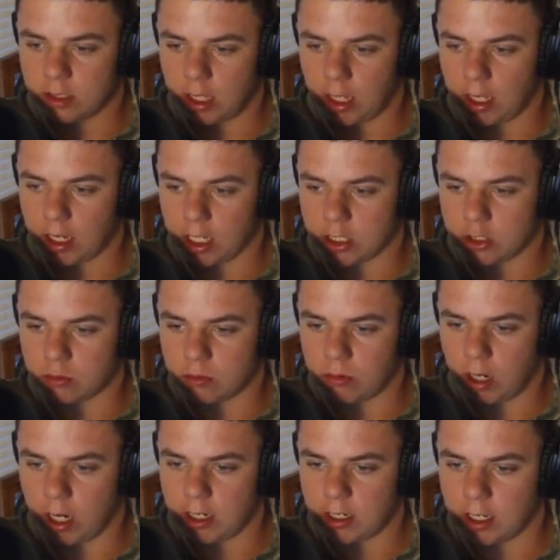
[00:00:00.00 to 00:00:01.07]
and it's
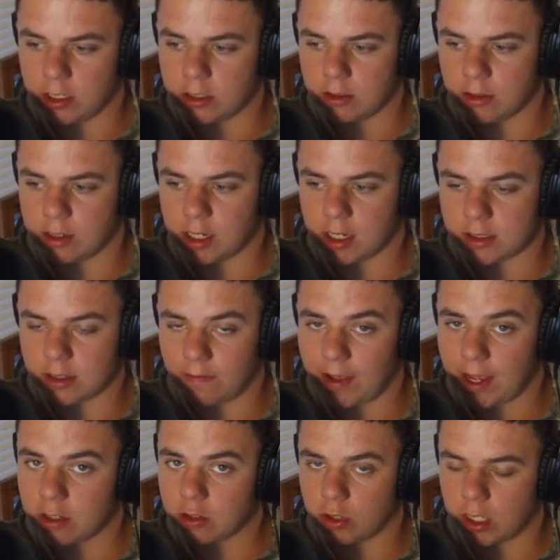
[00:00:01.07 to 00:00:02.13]
right next to the Tesla
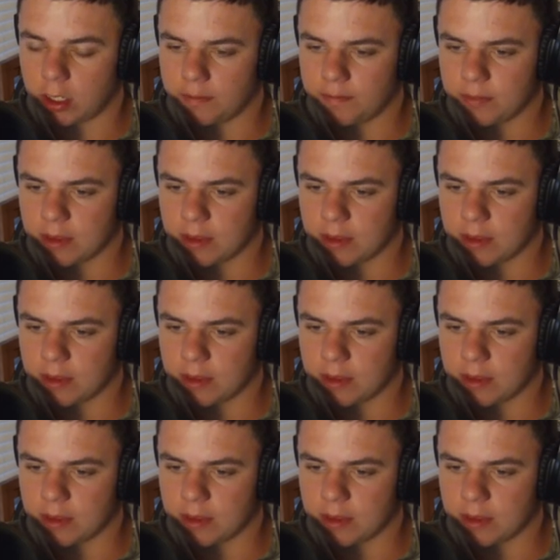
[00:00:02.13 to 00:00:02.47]
factory.